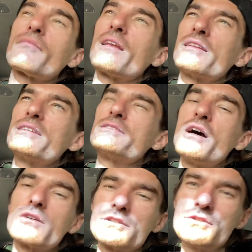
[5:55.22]
These
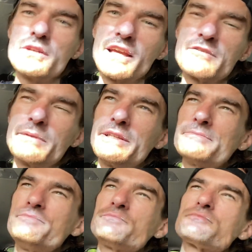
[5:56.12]
donuts you gave me
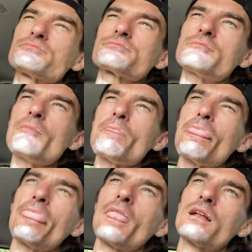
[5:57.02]

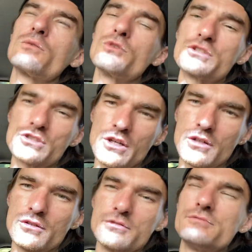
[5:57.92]
were
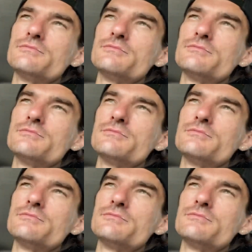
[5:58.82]
so...